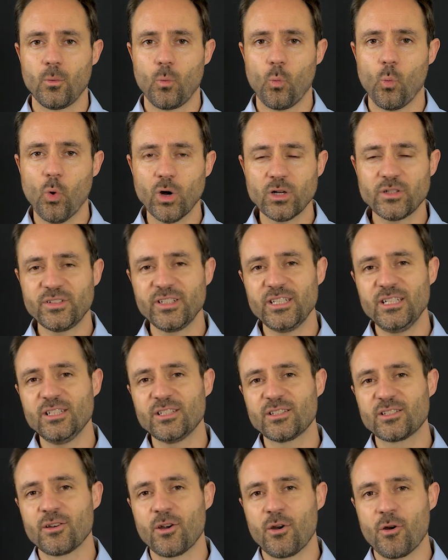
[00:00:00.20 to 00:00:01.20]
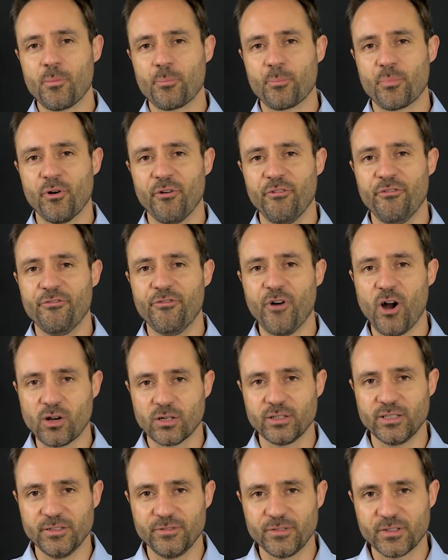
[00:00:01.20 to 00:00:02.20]
What is
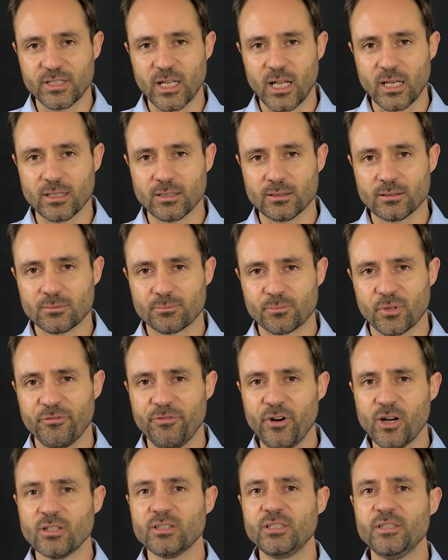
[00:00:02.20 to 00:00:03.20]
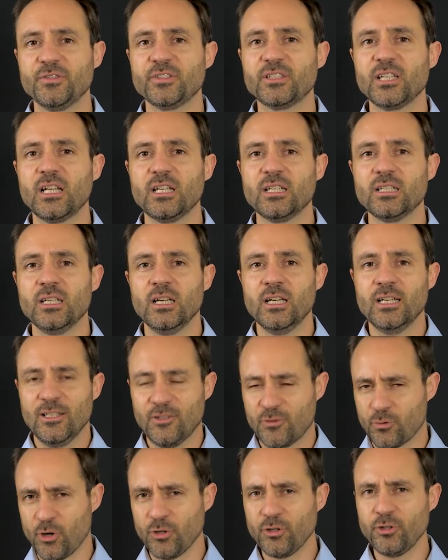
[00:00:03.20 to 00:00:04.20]
provocative selling? Provocative selling
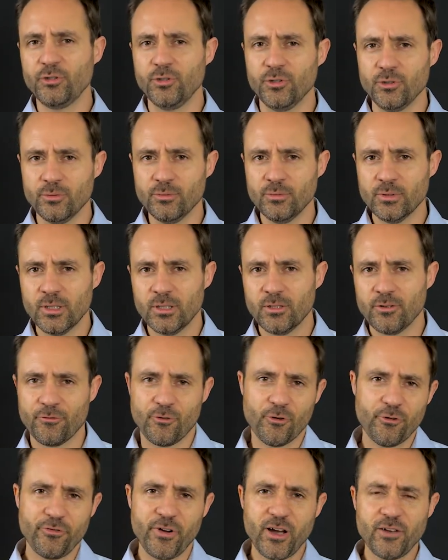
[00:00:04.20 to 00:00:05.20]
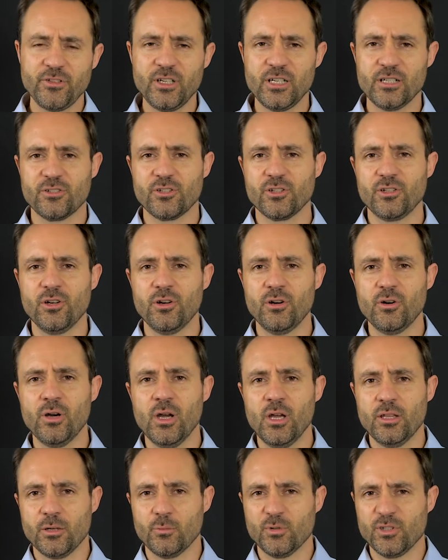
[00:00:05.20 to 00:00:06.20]
is rather new. 4 or 5 years
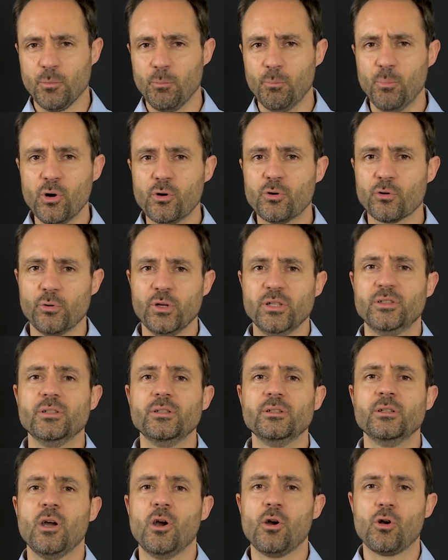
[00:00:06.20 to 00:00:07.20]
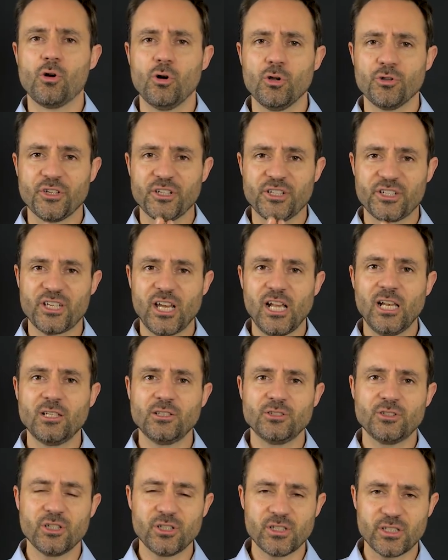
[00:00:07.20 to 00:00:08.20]
ago, there was a book written called The
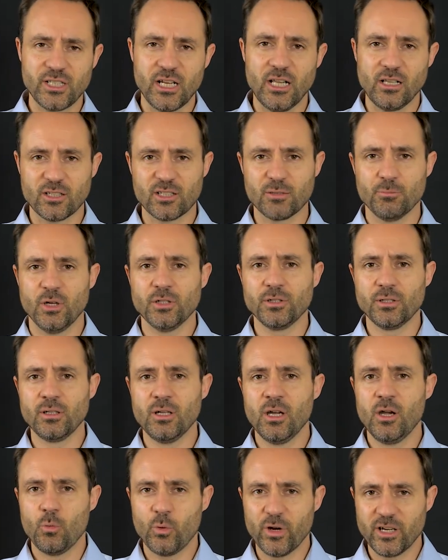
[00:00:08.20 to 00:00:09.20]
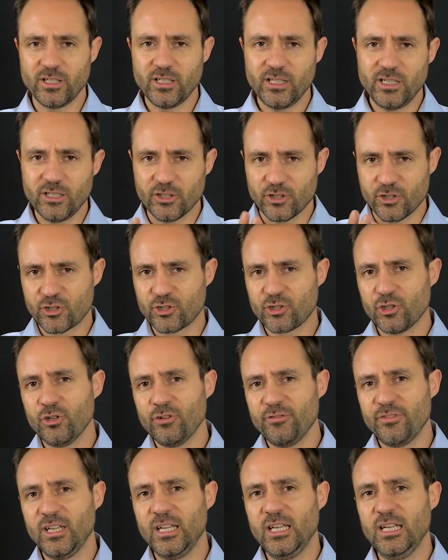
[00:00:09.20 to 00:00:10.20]
Challenger Sales Model, where they did a
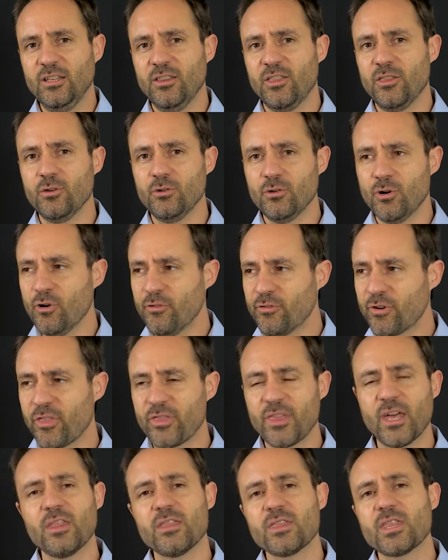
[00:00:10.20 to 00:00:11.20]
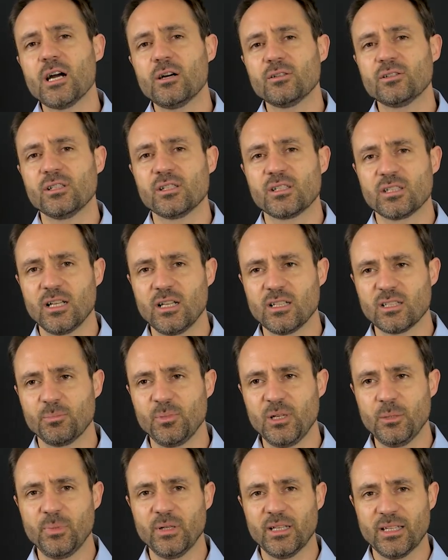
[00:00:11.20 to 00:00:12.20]
survey into over 10,000
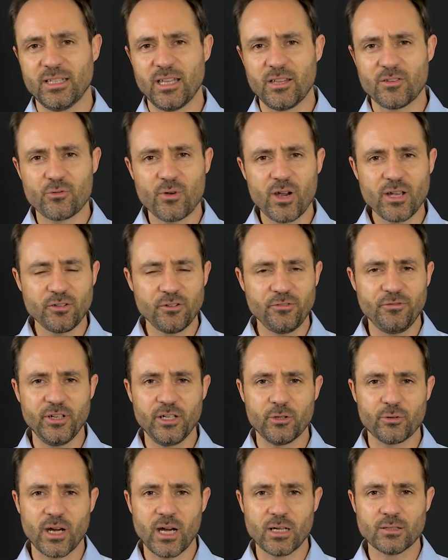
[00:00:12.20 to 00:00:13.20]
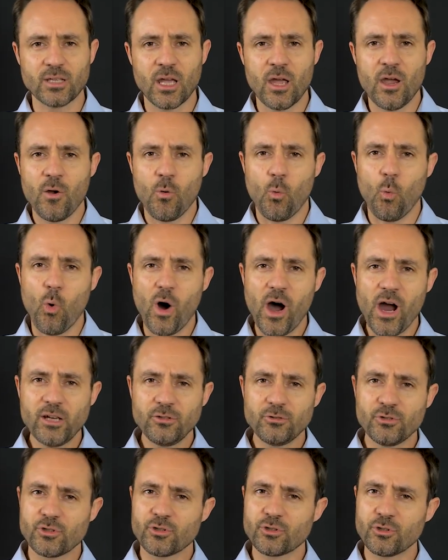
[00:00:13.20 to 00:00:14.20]
salespeople, and they tried to figure out why
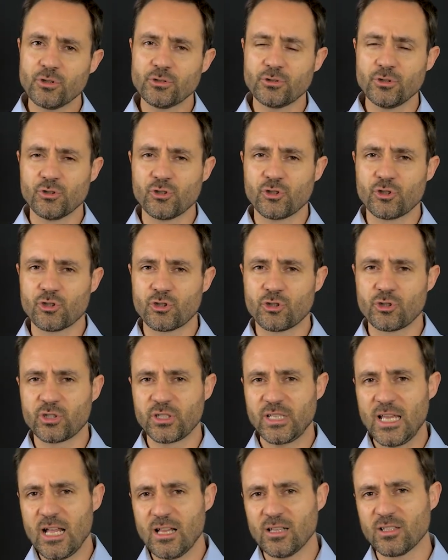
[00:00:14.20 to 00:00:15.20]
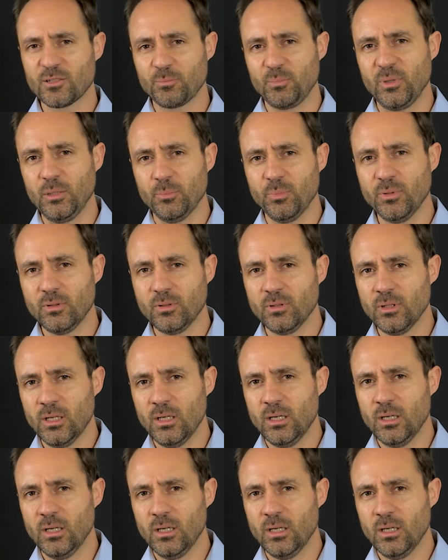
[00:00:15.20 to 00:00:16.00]
do certain salespeople